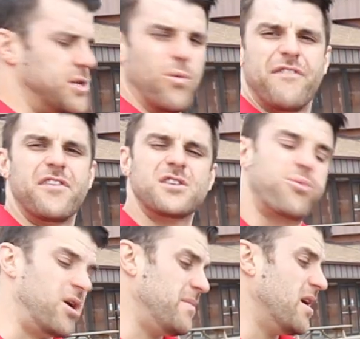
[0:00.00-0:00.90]
So with this
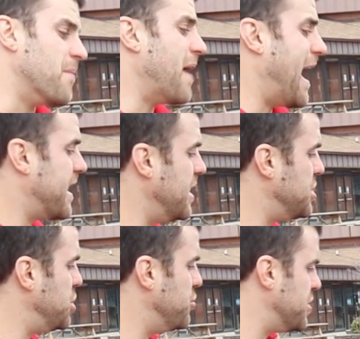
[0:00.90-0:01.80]
premium
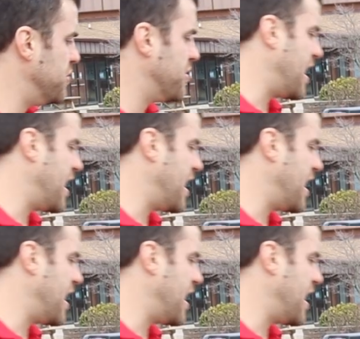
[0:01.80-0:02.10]
package, you do